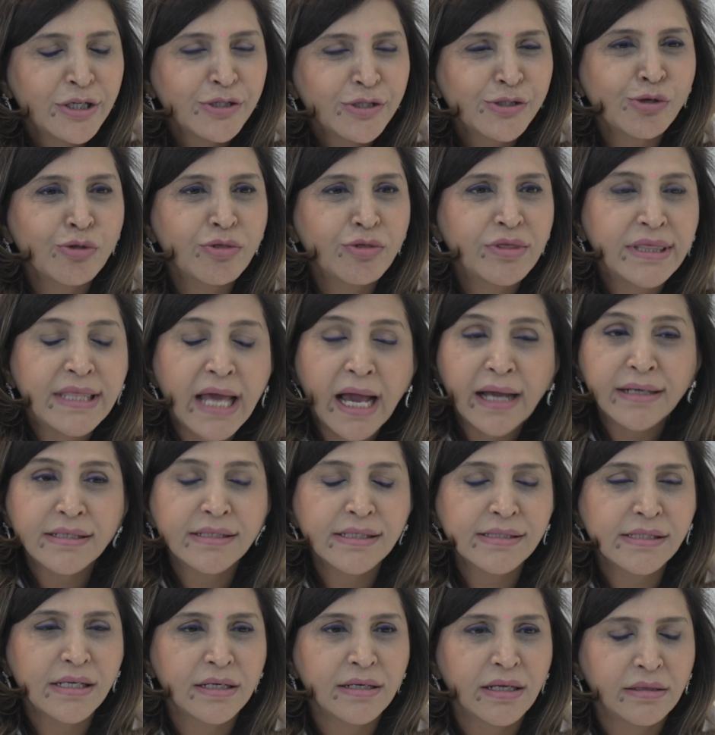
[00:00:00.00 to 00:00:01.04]
So that
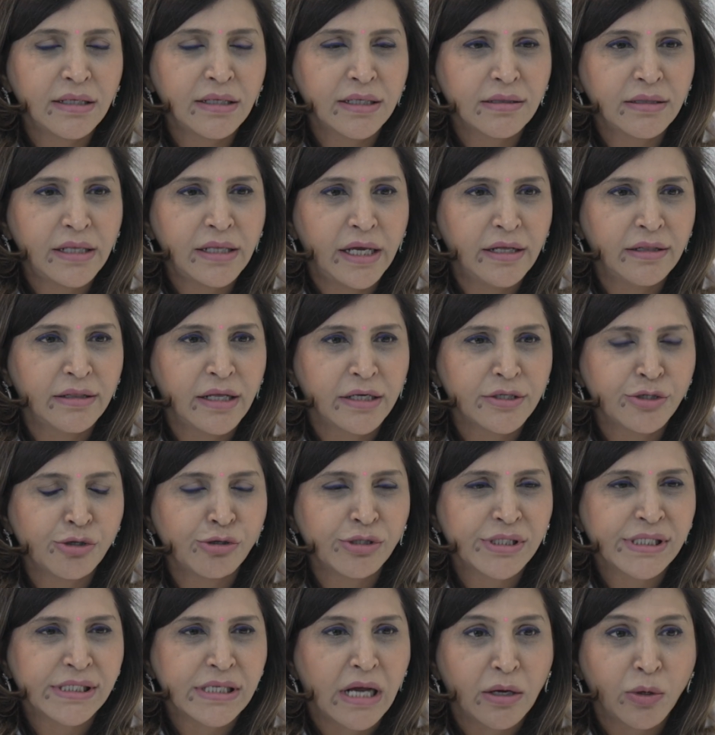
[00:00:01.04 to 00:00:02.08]
is another thing that
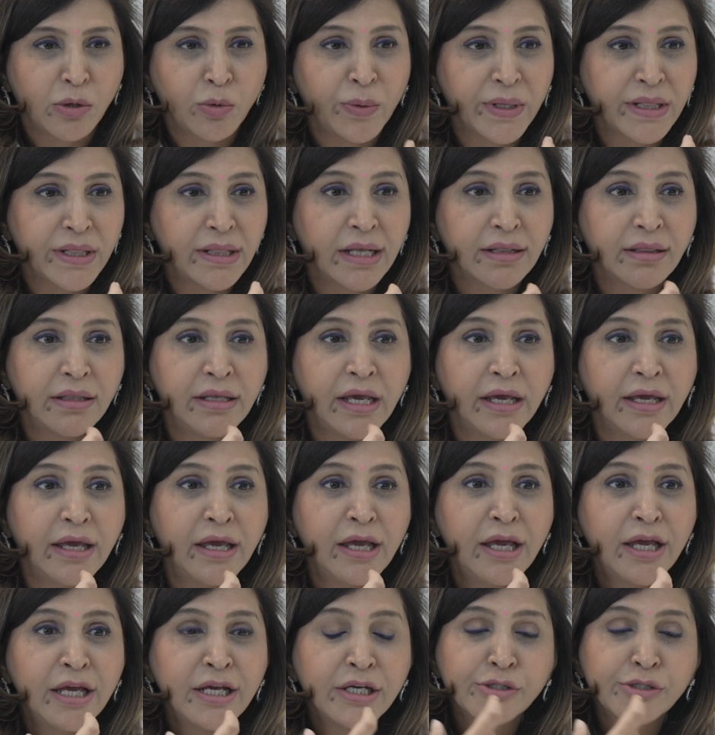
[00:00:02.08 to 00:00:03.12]
you're stuck with, that they,
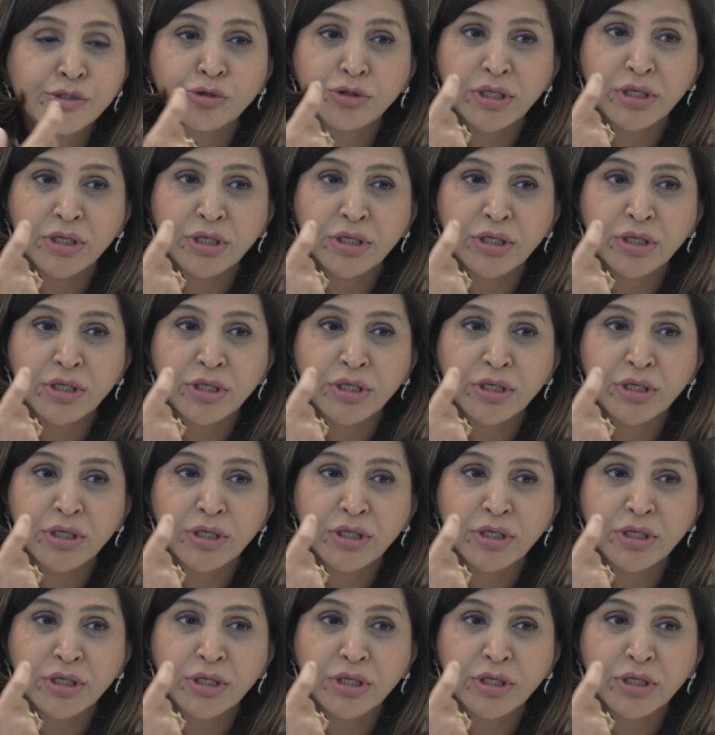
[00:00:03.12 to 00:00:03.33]
so